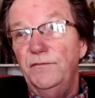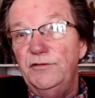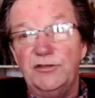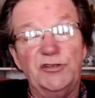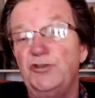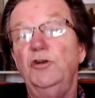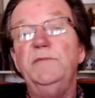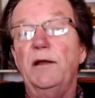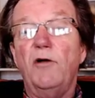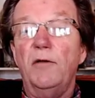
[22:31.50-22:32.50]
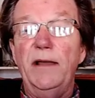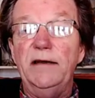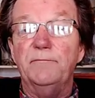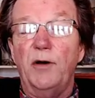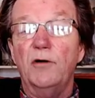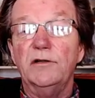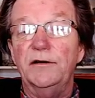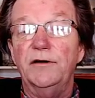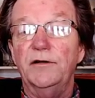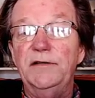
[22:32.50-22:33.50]
just assumed they were all made in
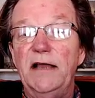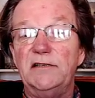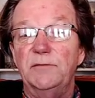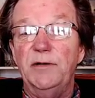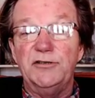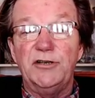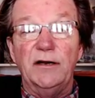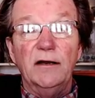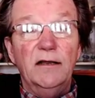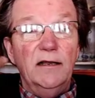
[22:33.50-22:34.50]
Poland during the exhibition.